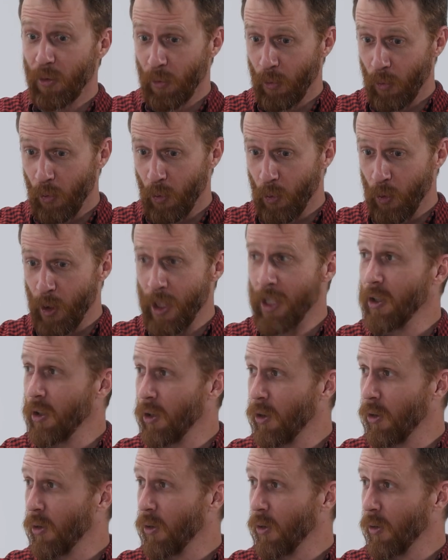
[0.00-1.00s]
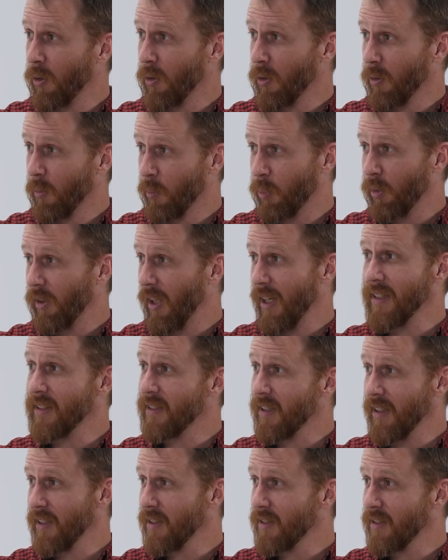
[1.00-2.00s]
real
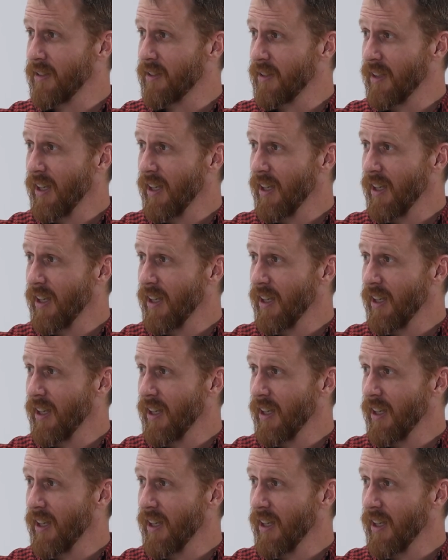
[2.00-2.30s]
places.